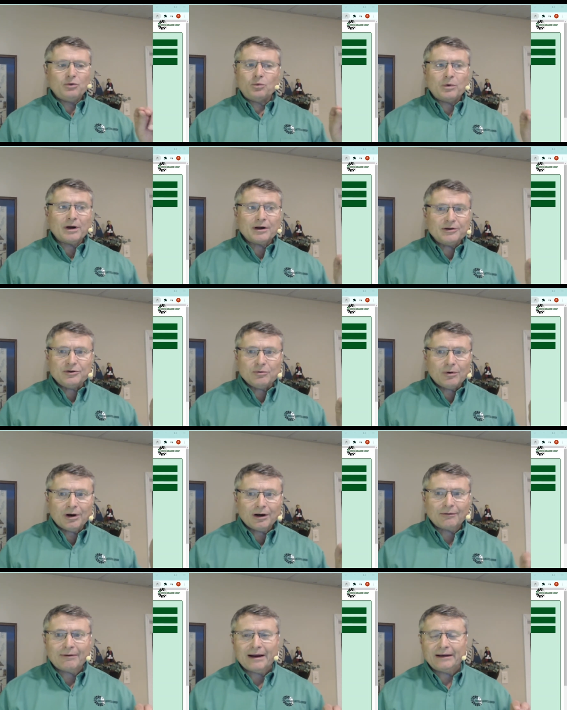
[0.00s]
where you
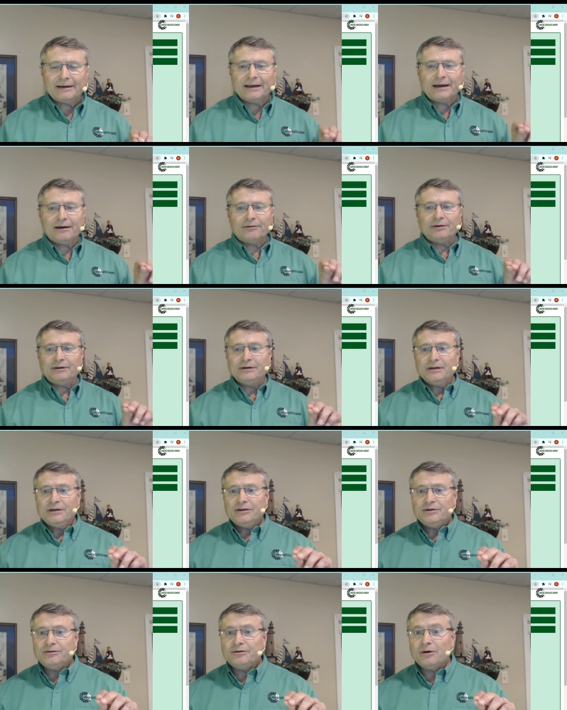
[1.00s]
are right now and
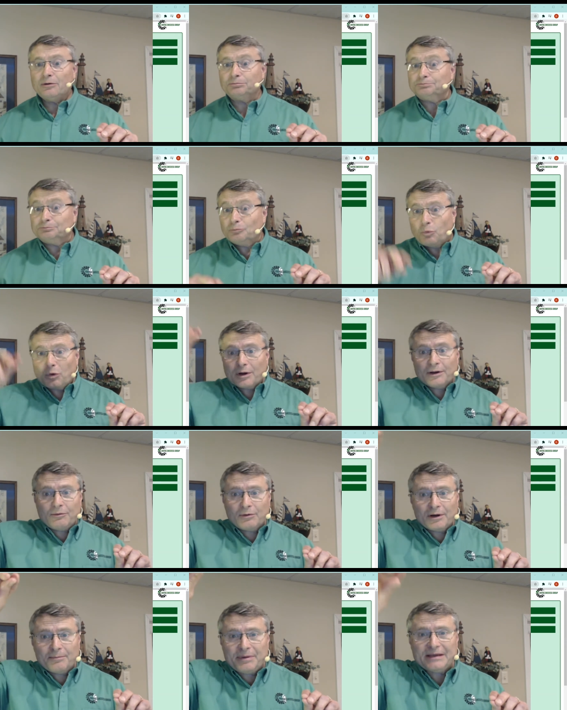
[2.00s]
you know where you
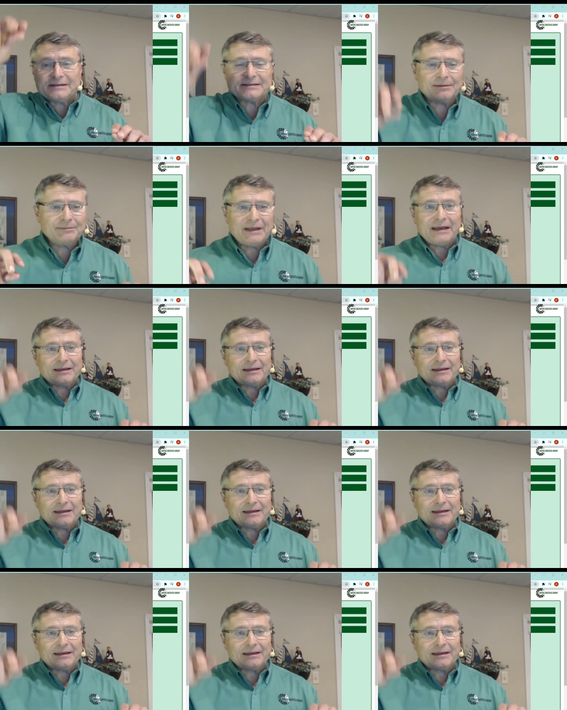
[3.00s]
want to be someday.